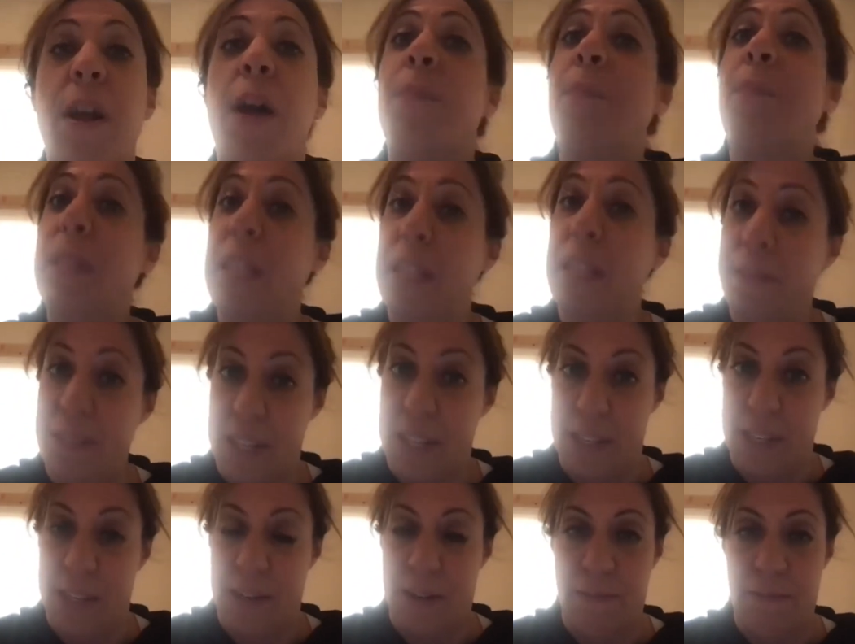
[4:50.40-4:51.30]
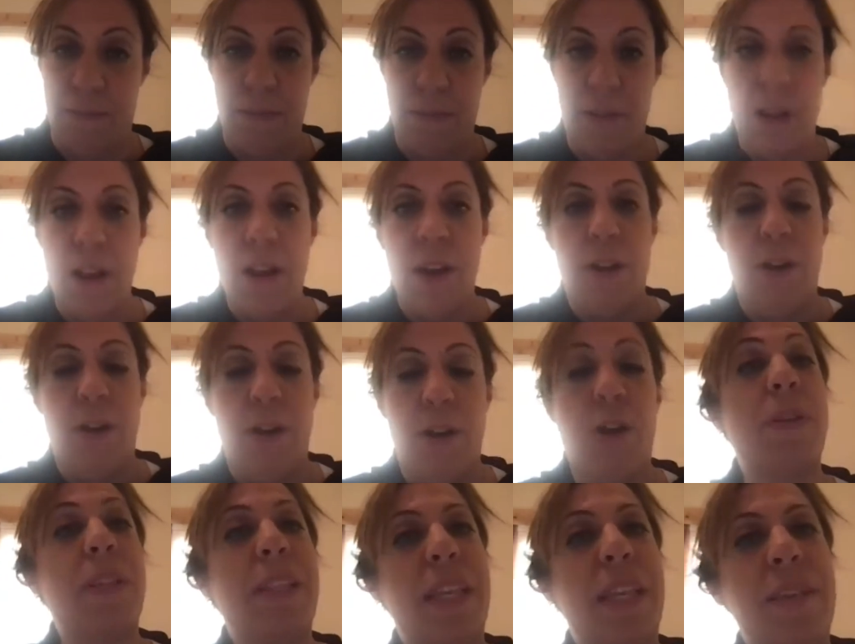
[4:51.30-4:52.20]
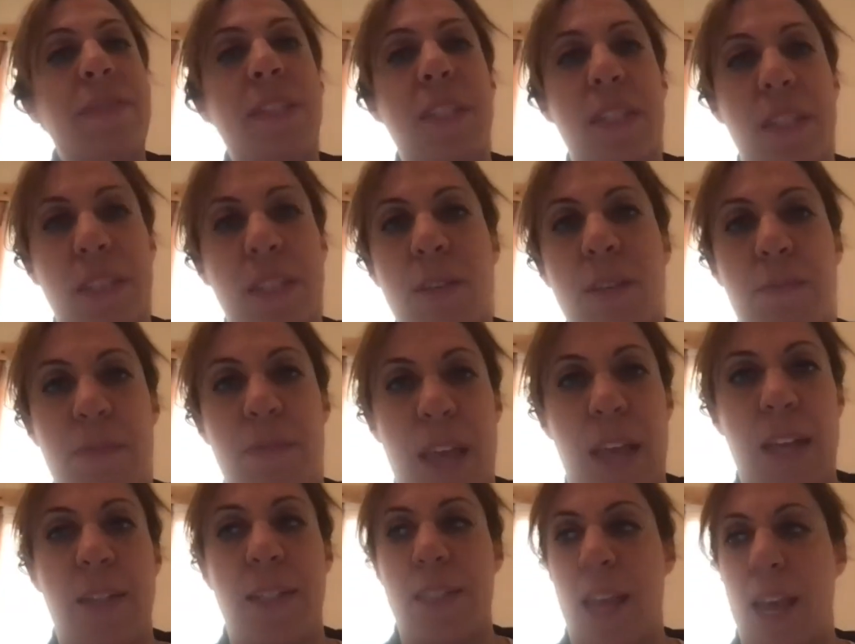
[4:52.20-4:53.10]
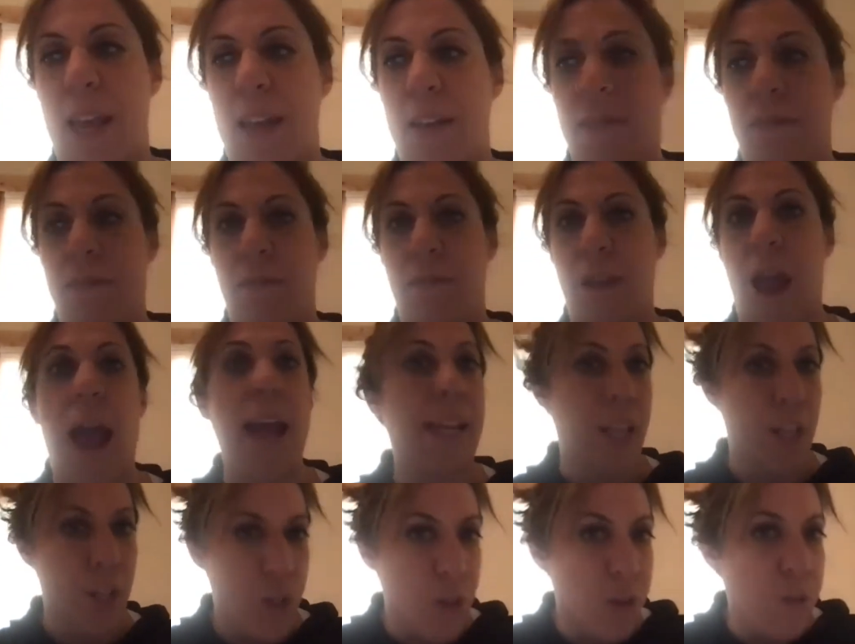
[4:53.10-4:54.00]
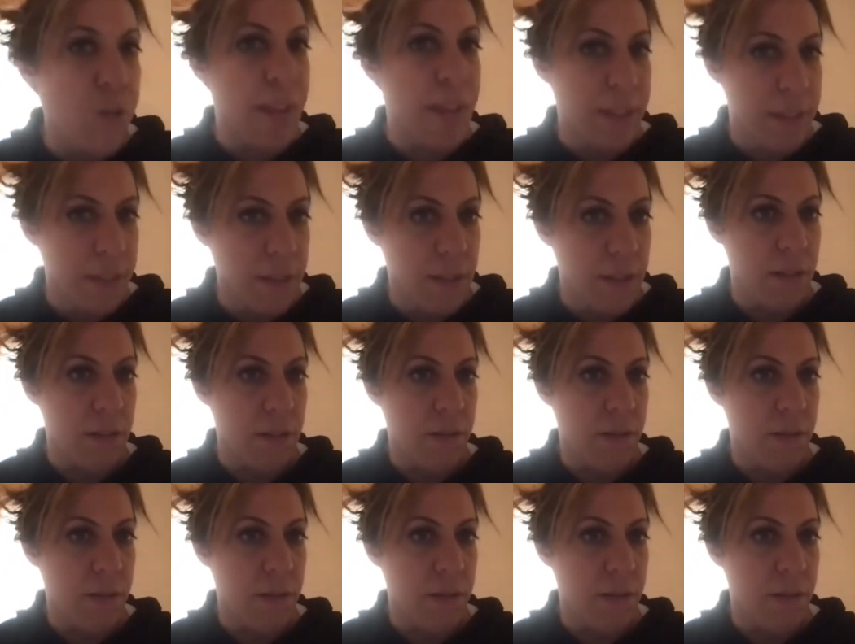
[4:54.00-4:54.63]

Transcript: a belief system. Her belief system then said, I can do this.